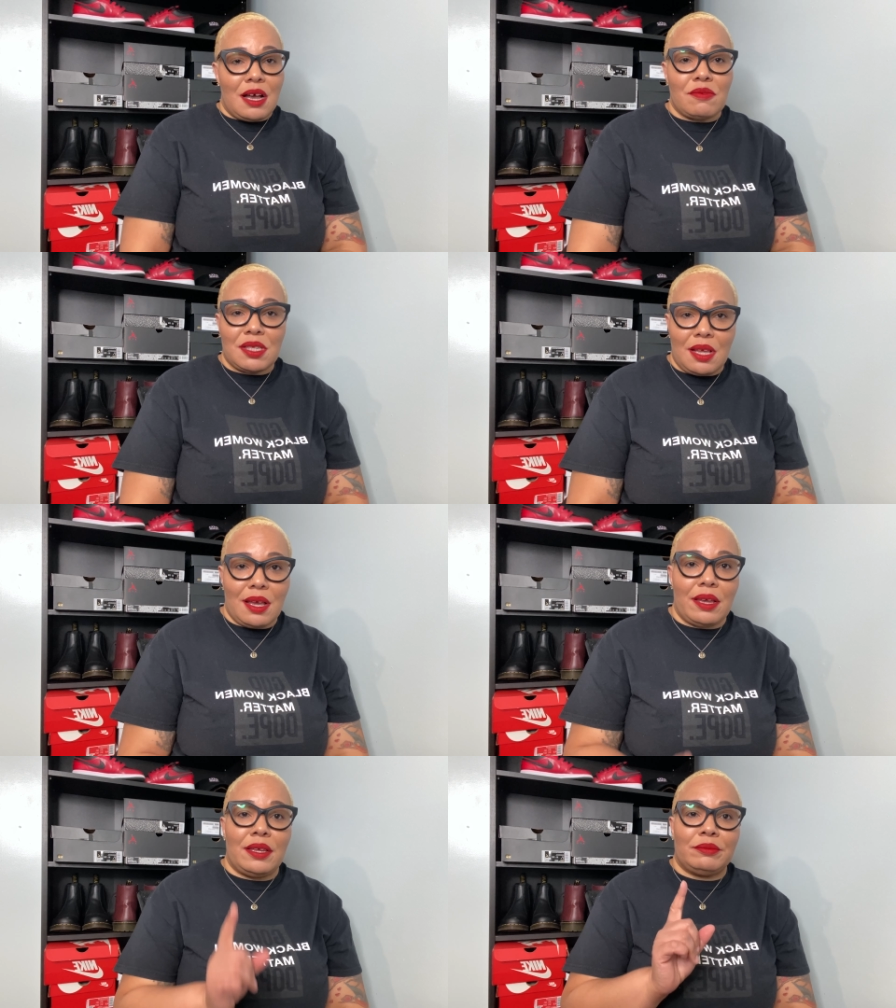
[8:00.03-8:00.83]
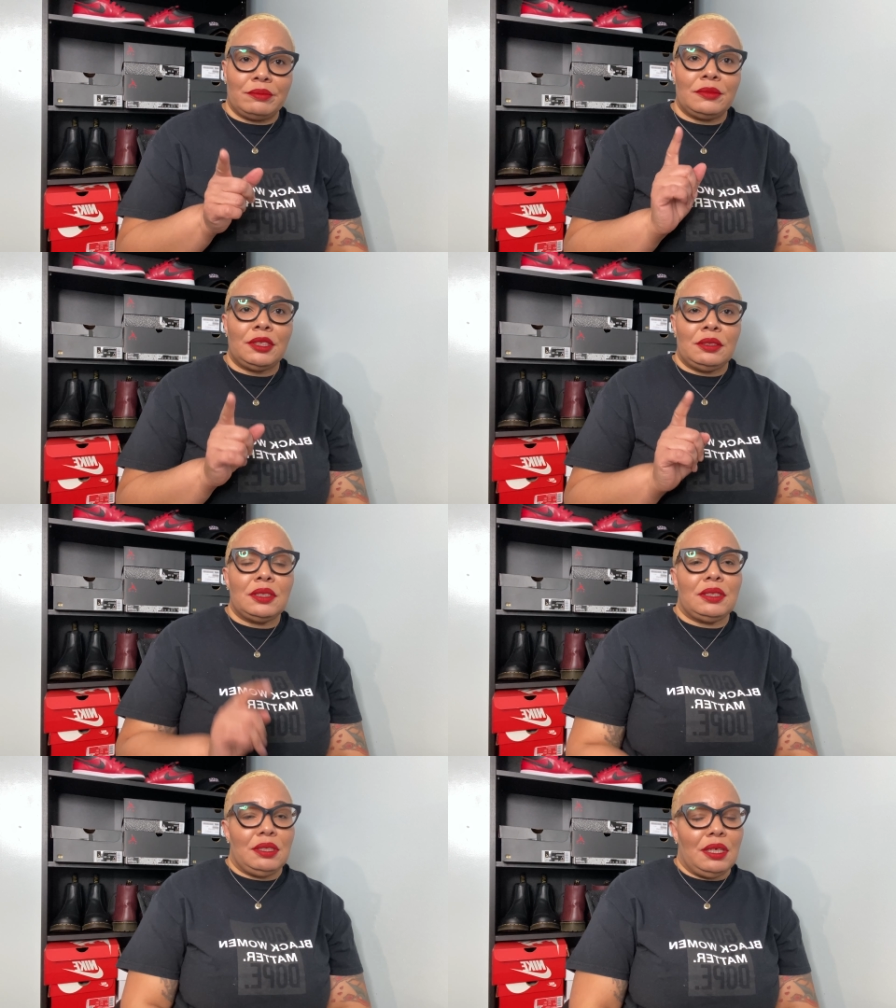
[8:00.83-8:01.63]
I was like,
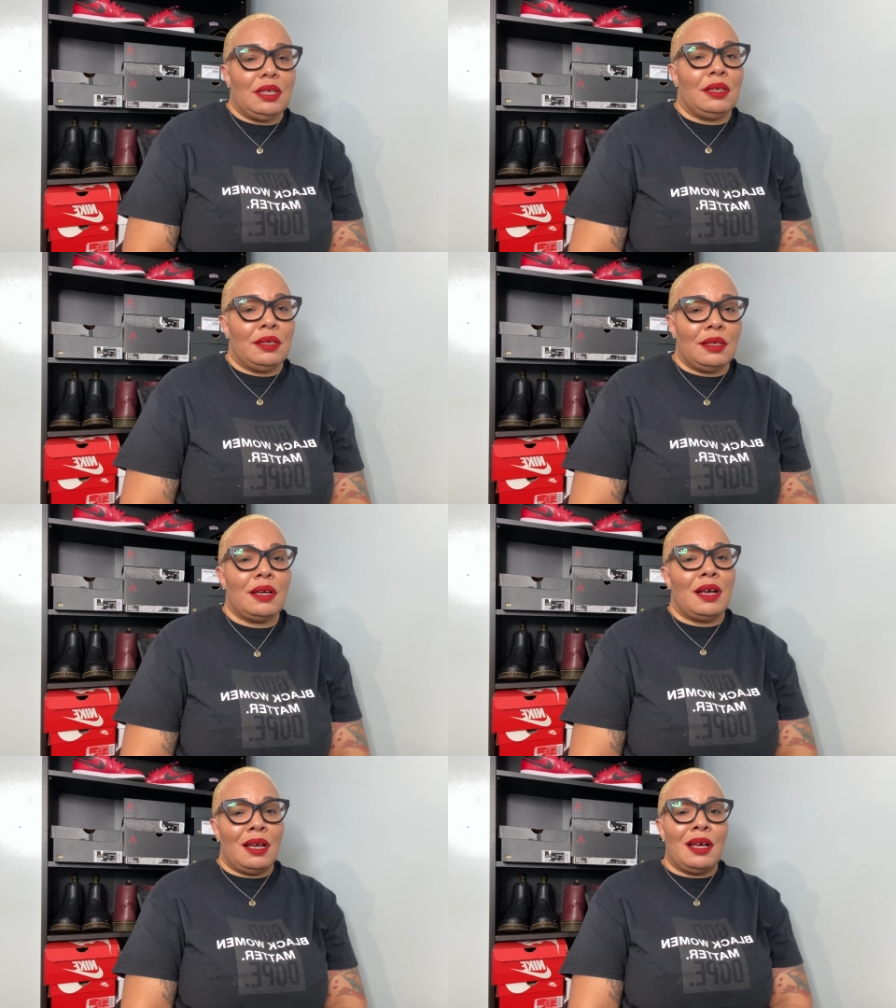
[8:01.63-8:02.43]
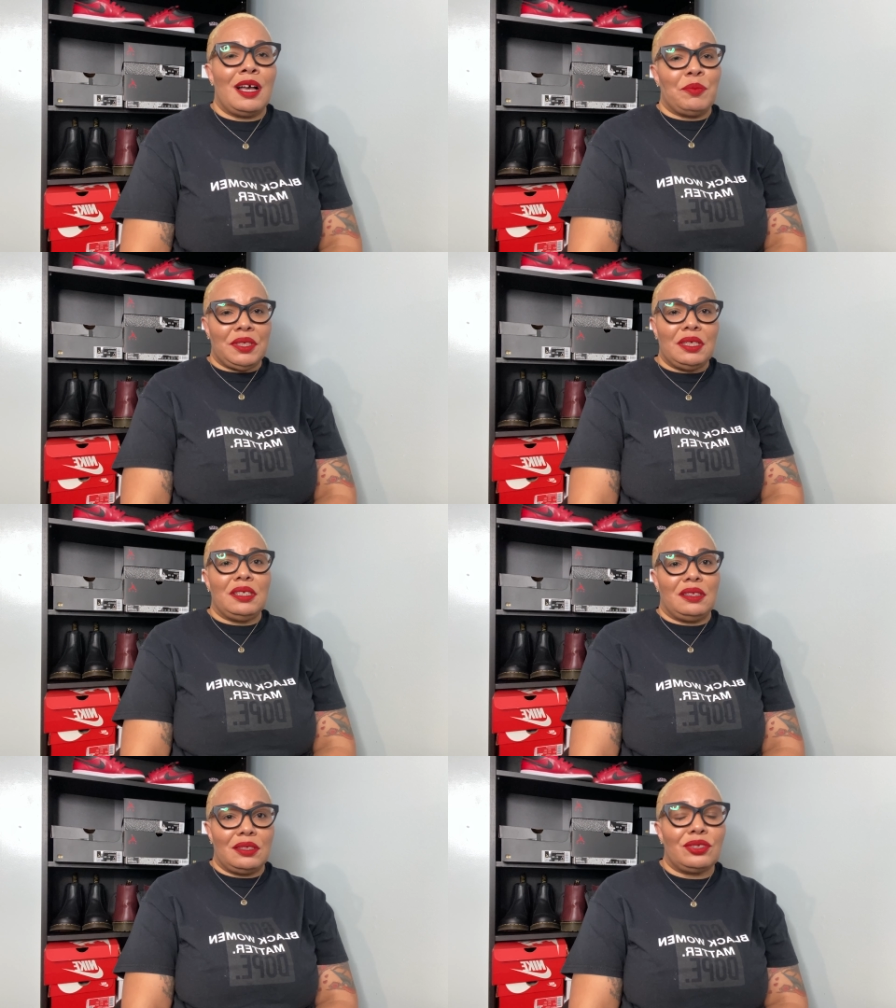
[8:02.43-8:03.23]
yeah, I, am going to
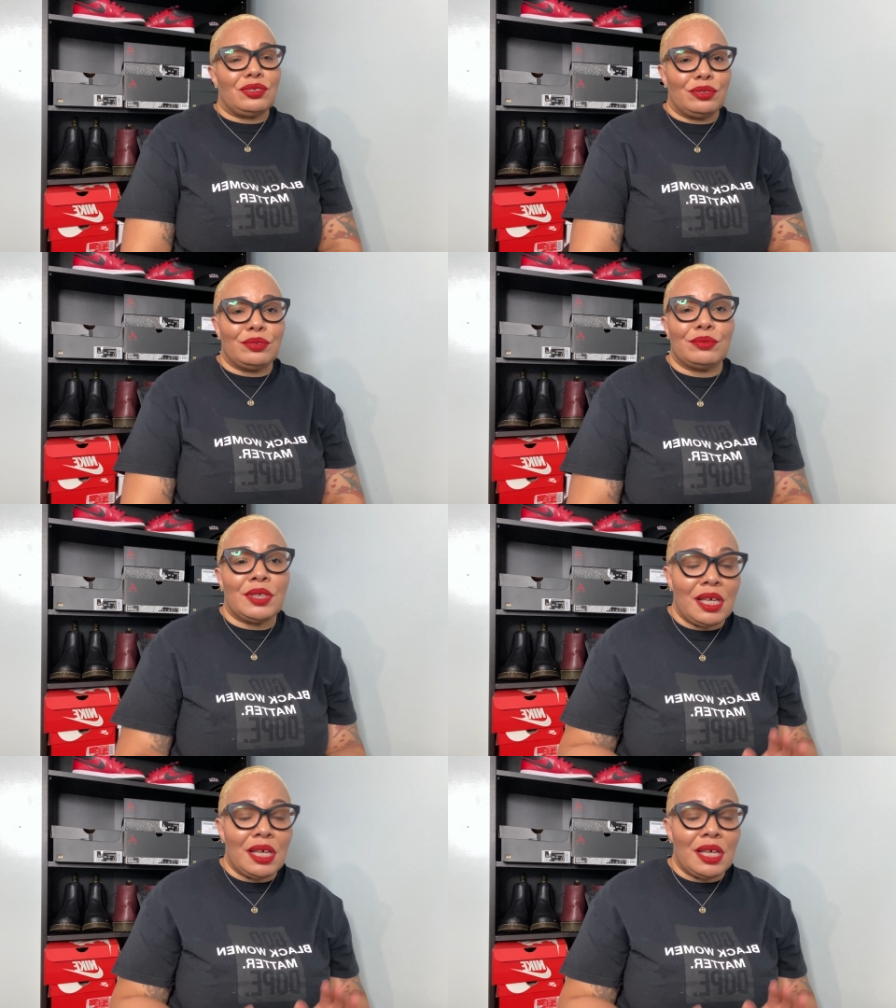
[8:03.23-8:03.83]
need this shoe.